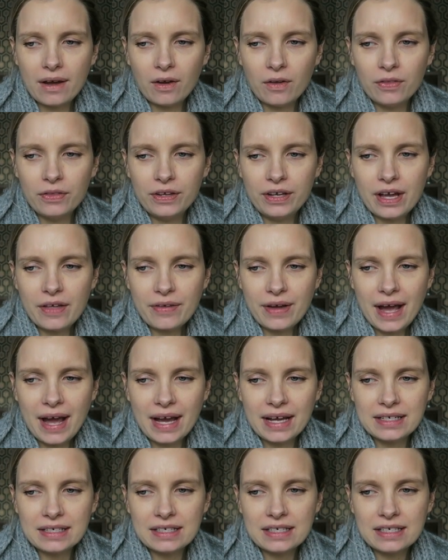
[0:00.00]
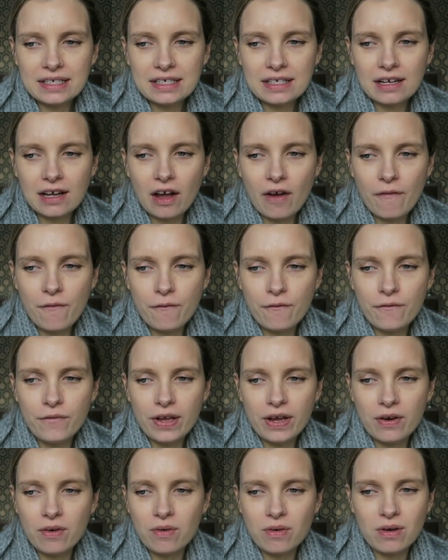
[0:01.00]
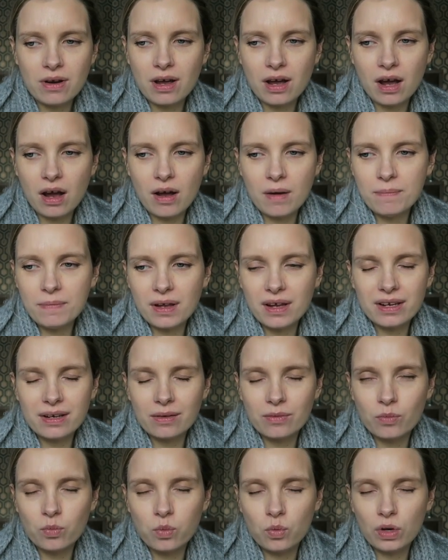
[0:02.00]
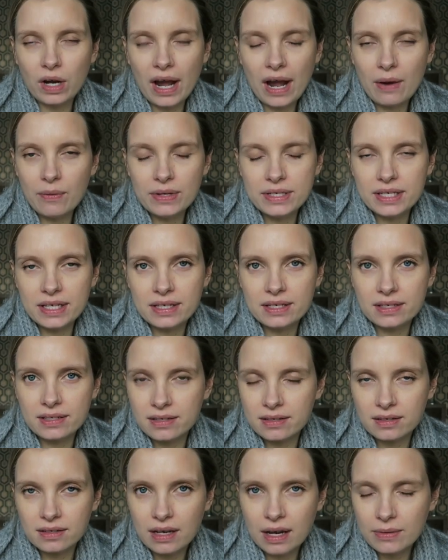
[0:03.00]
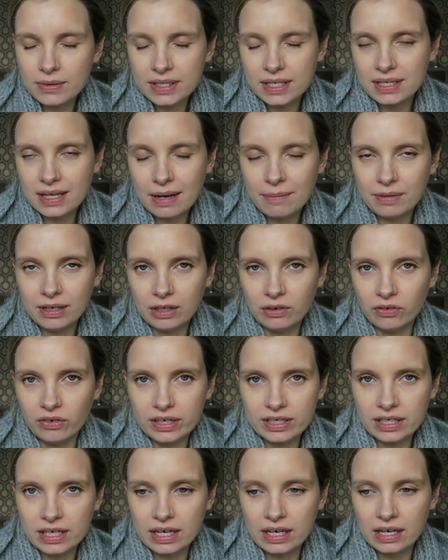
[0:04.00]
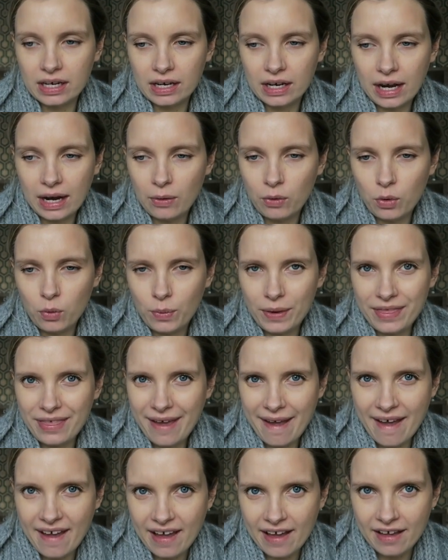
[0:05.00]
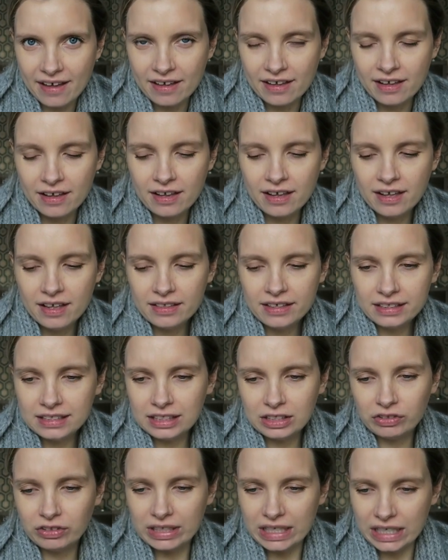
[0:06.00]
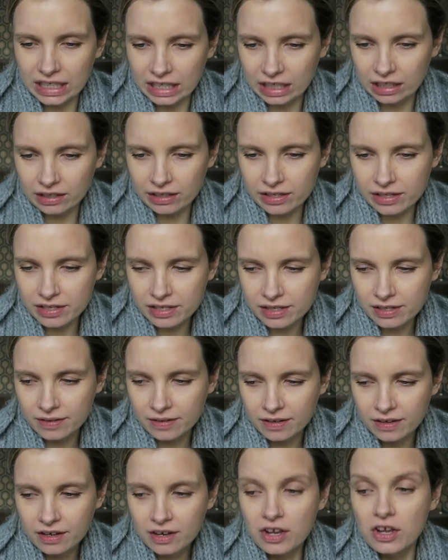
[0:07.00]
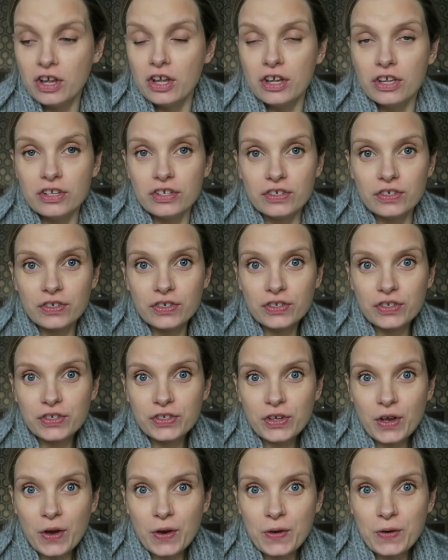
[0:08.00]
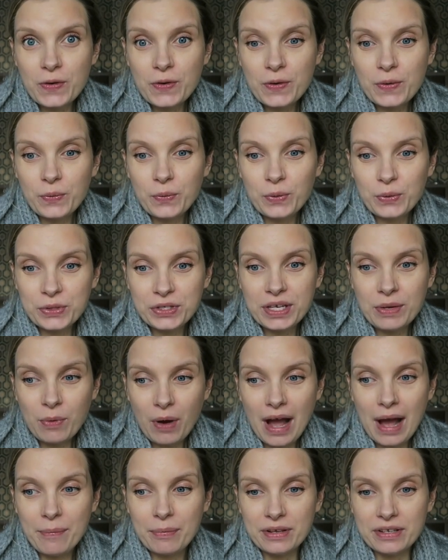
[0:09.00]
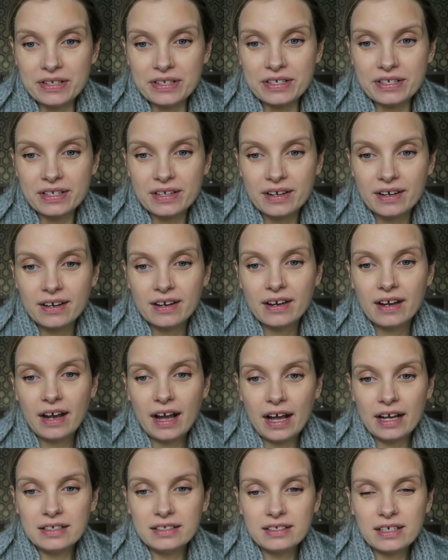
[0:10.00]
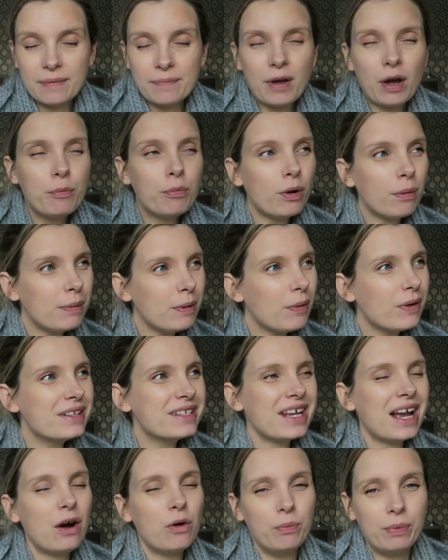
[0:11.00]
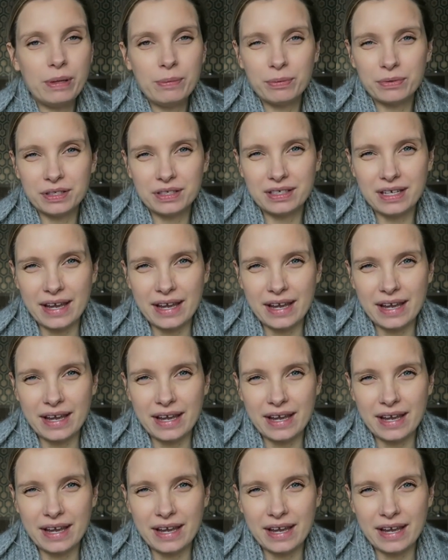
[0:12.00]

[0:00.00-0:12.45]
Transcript: on the other hand, I feel, I'm like, how is this happening already? How are we there? This is ridiculous. So we'll see what happens. And I probably won't tell people the